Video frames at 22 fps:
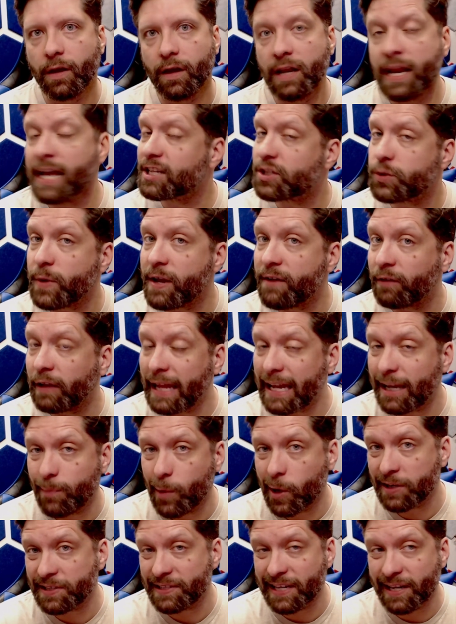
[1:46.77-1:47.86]
Next, we have
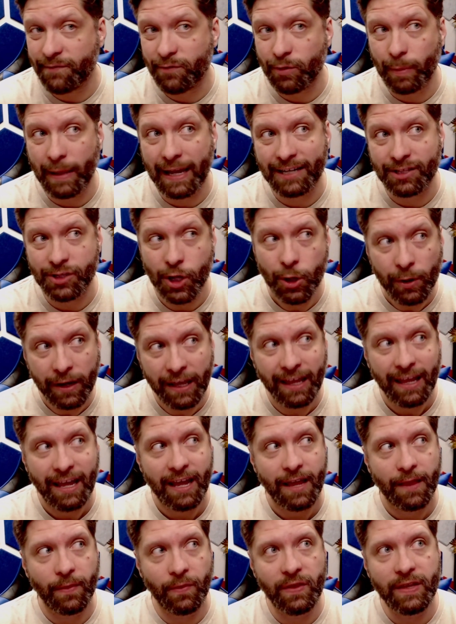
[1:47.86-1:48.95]
Lankhmar, City of the Black Toga.
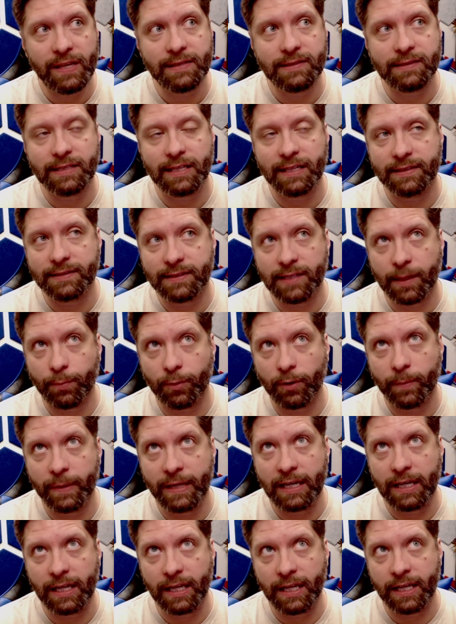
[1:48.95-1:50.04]
This
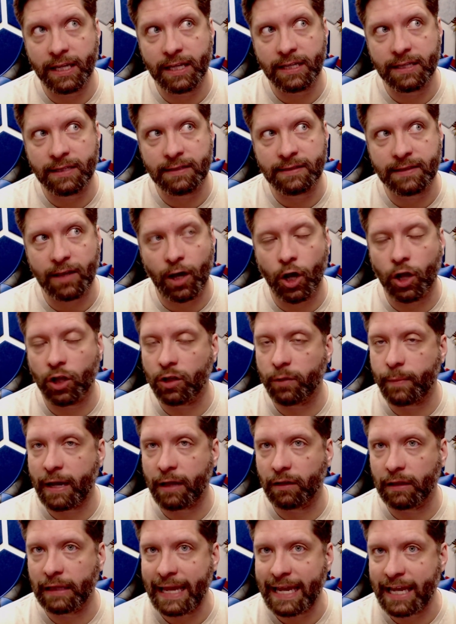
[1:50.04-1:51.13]
supplement is all
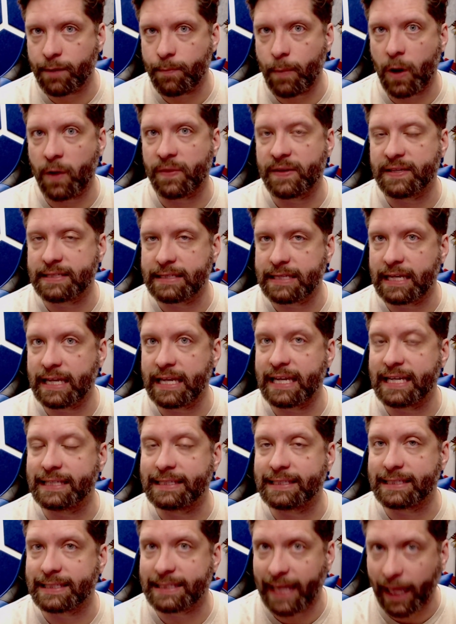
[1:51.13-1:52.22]
about Lankhmar, the city
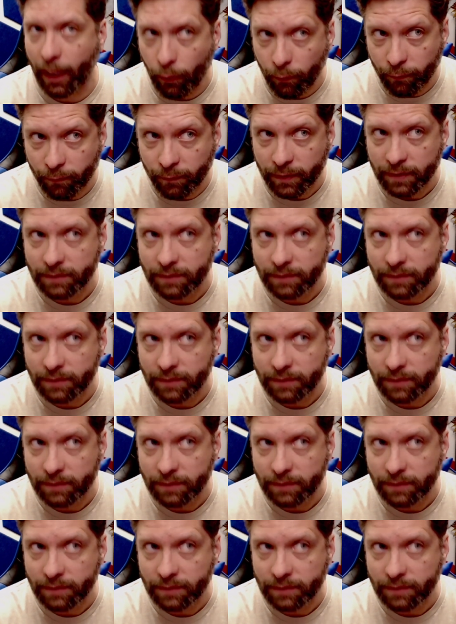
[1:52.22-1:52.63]
itself.